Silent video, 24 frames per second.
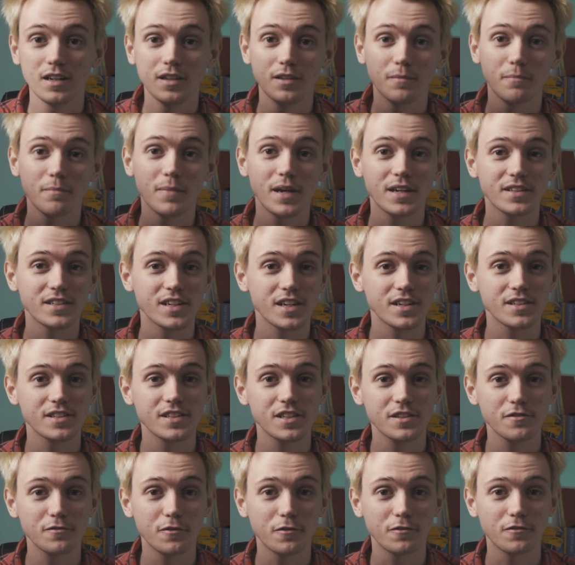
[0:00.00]
Pentax
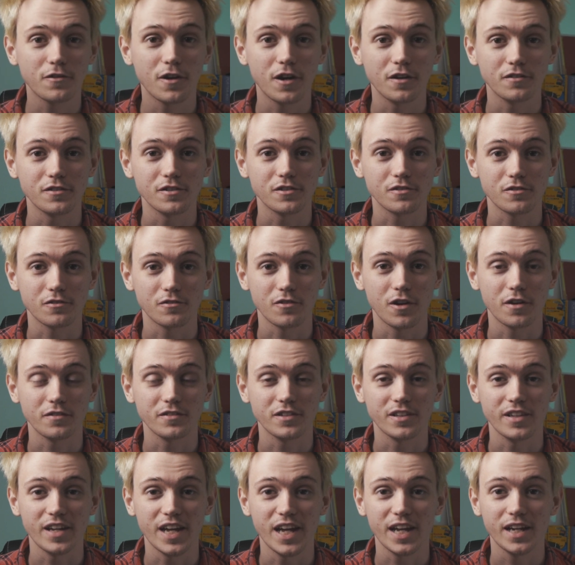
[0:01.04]
645 just arrived
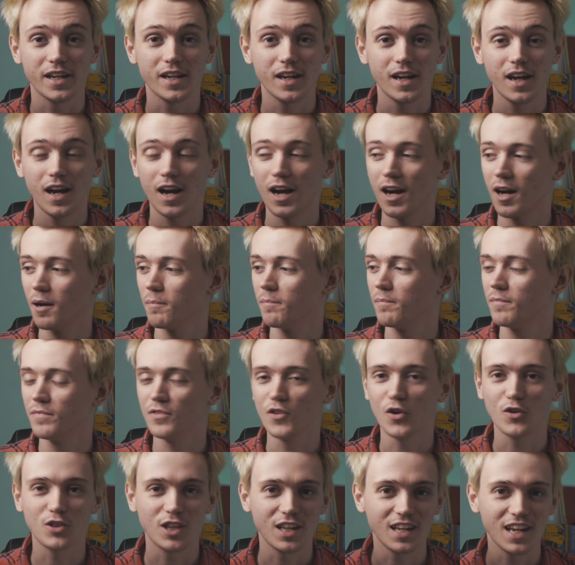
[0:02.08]
today.
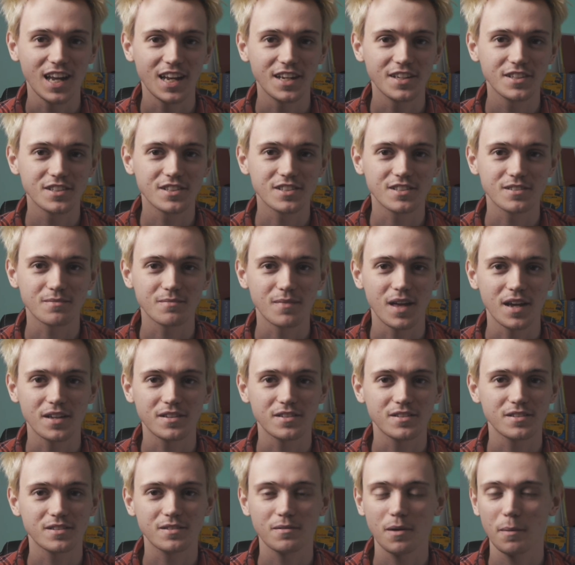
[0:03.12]
Not the lens,
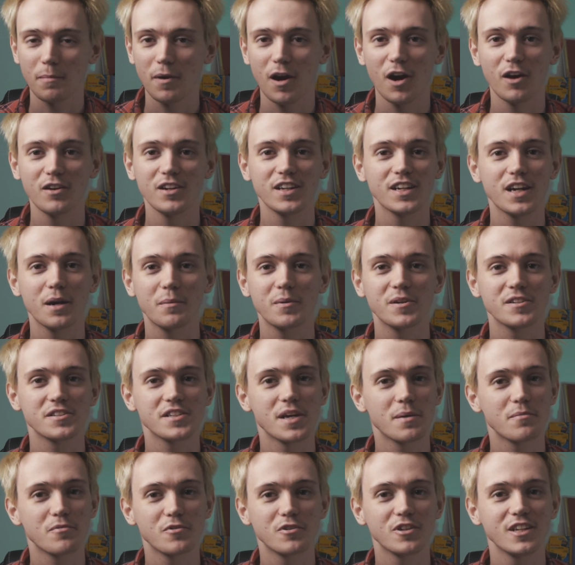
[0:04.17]
that's apparently coming
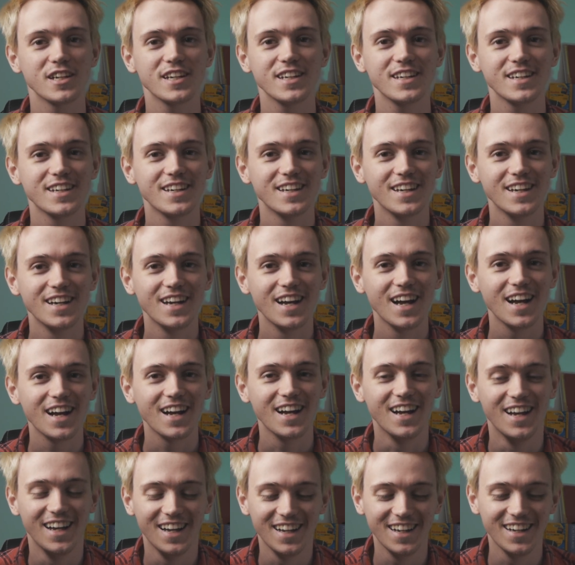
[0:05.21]
separately.
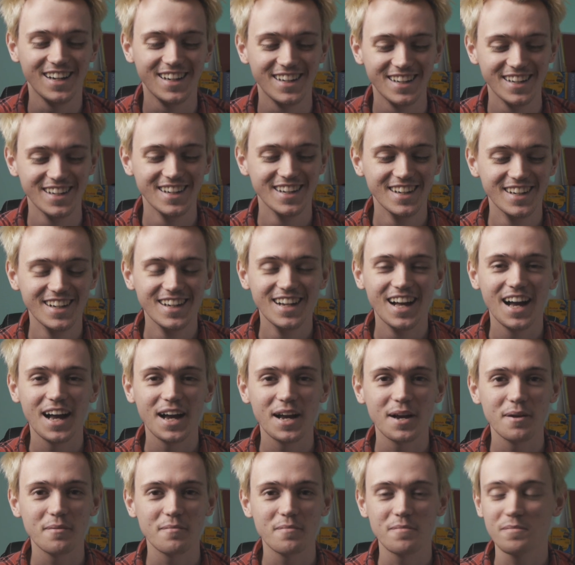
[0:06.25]

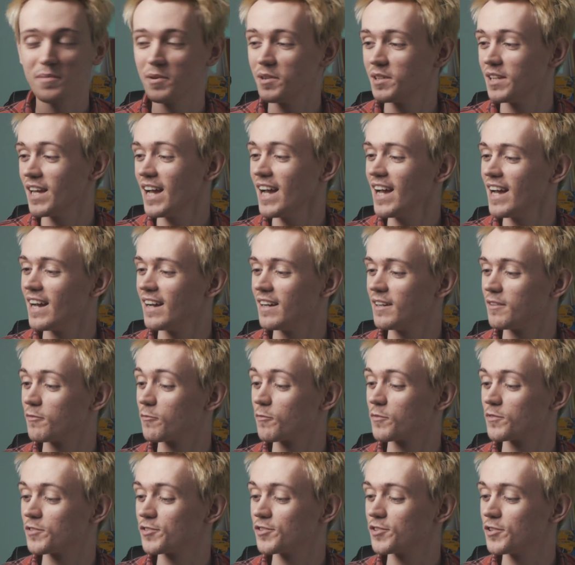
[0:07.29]
But yeah,
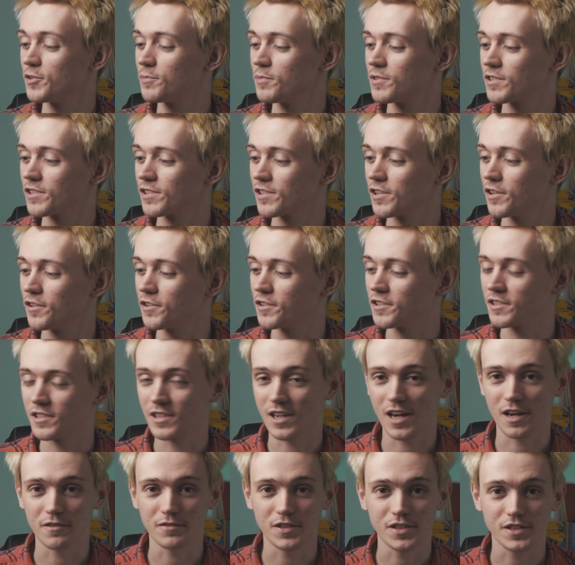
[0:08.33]
super stoked
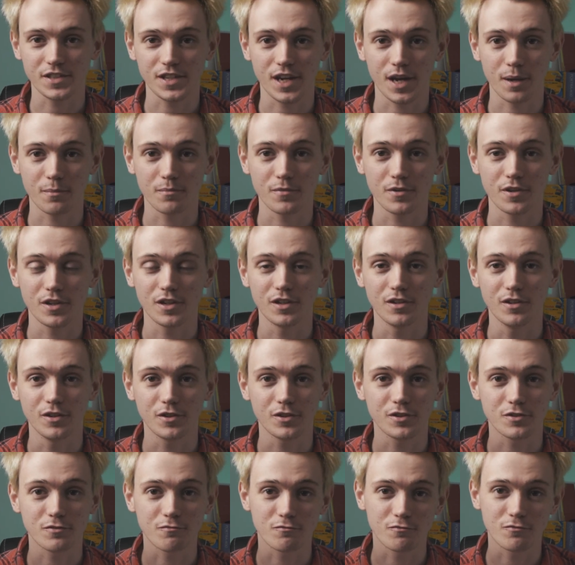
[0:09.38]
to have this camera. It
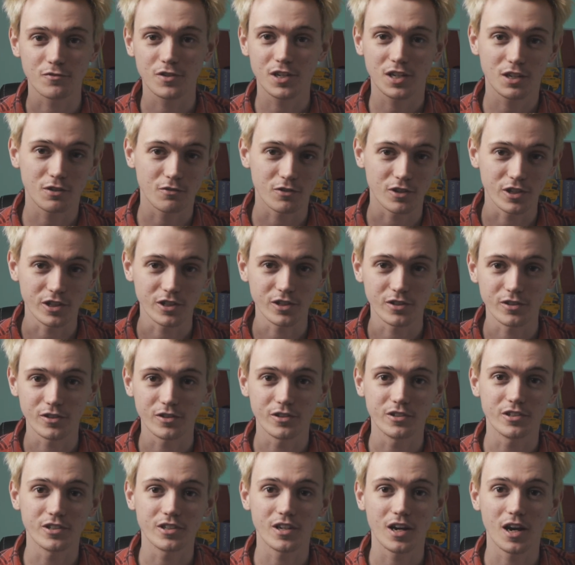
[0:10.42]
looks really
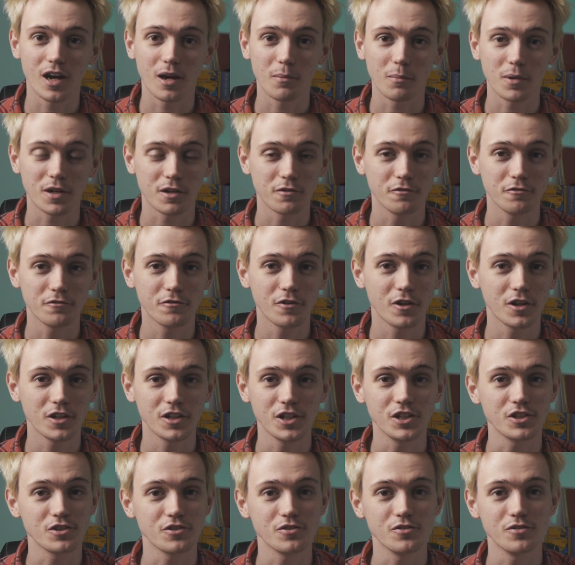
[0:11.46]
good. I can
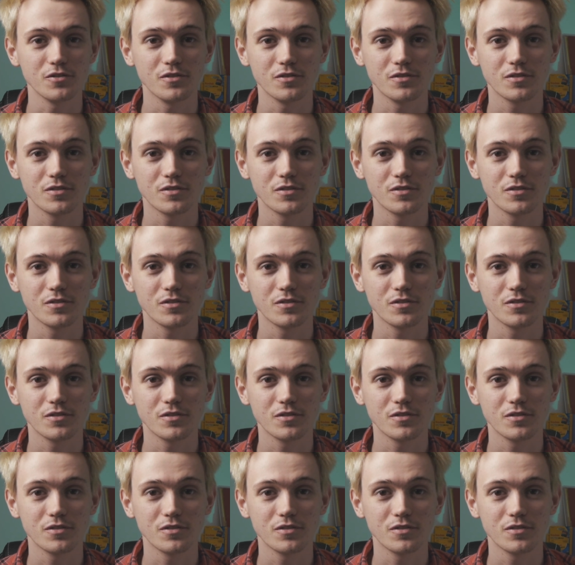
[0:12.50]
finally shoot